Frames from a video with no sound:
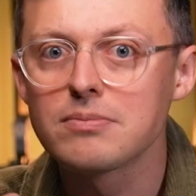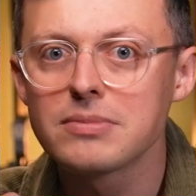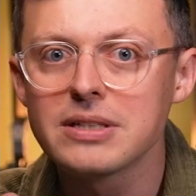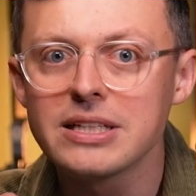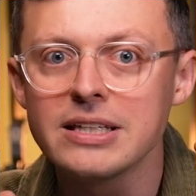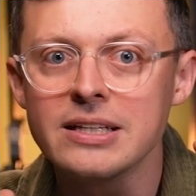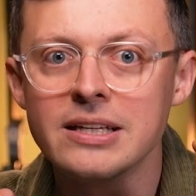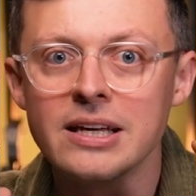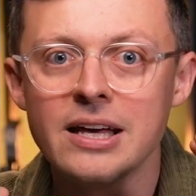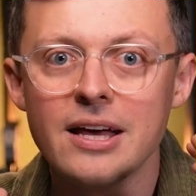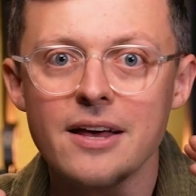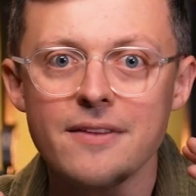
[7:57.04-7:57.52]

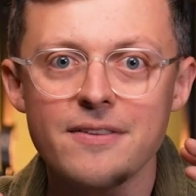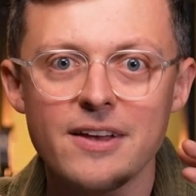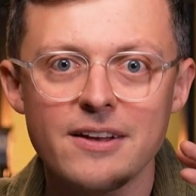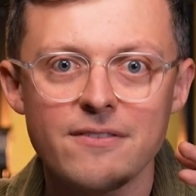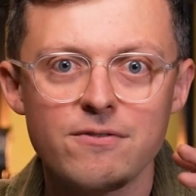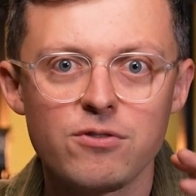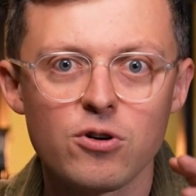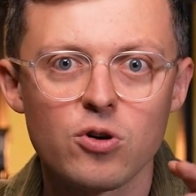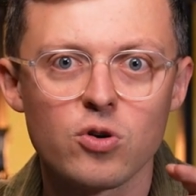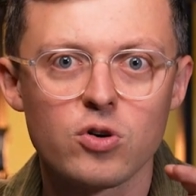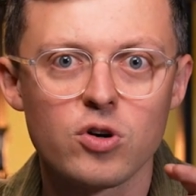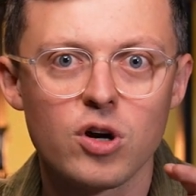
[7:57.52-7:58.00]
be
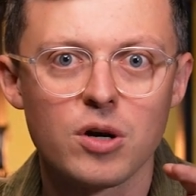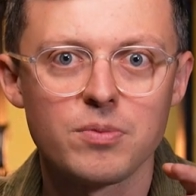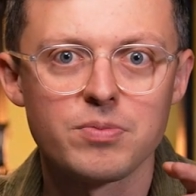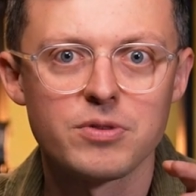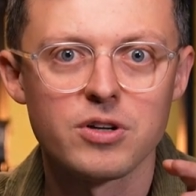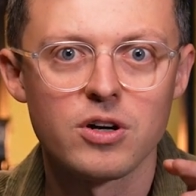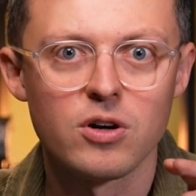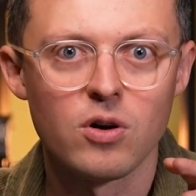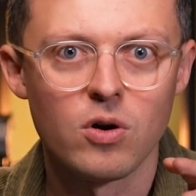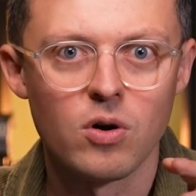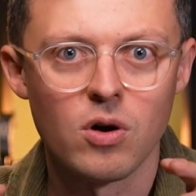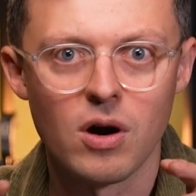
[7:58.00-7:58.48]
that
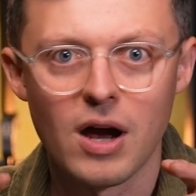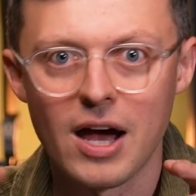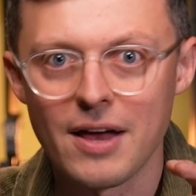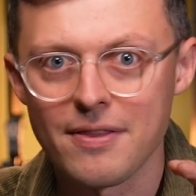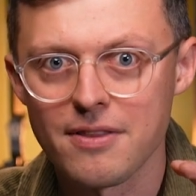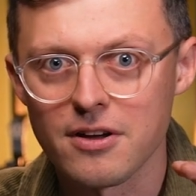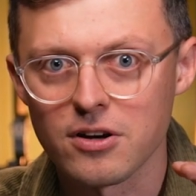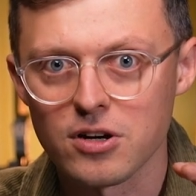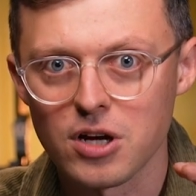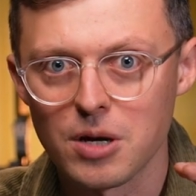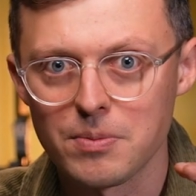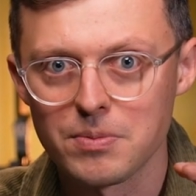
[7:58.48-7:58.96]
Volocopter or
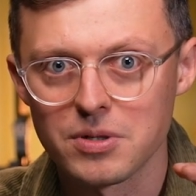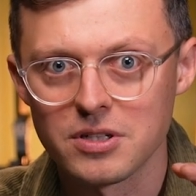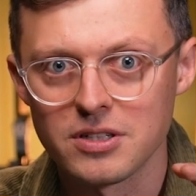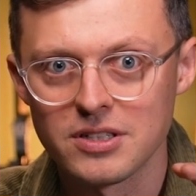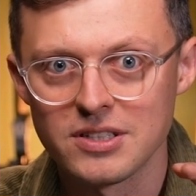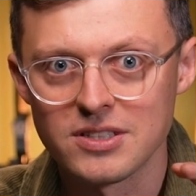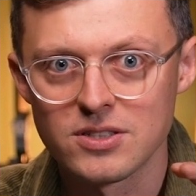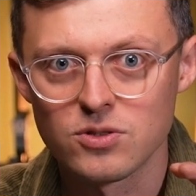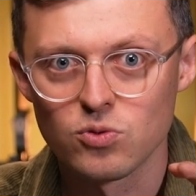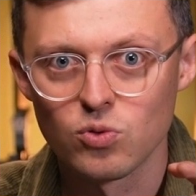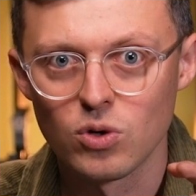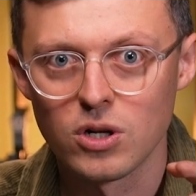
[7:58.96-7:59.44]
other
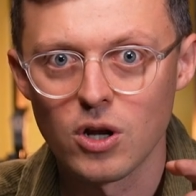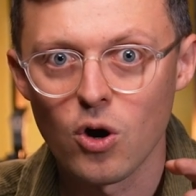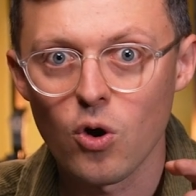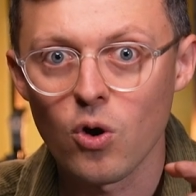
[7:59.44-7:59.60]
companies will